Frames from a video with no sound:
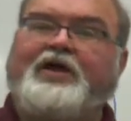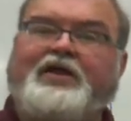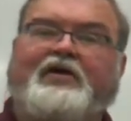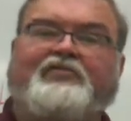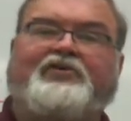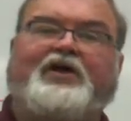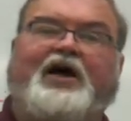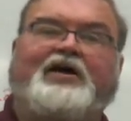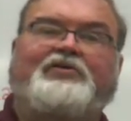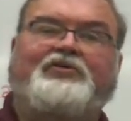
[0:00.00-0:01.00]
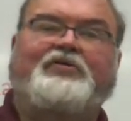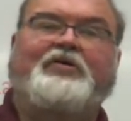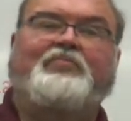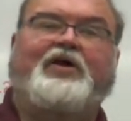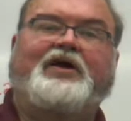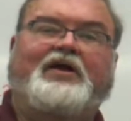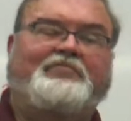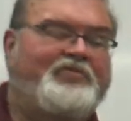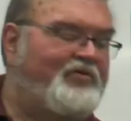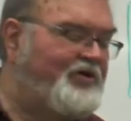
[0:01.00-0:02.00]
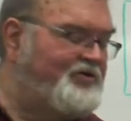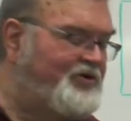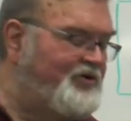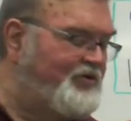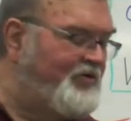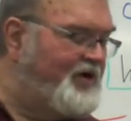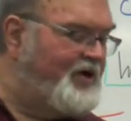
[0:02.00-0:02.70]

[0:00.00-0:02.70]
Neil Sedaka doing Breaking Up is Hard to Do.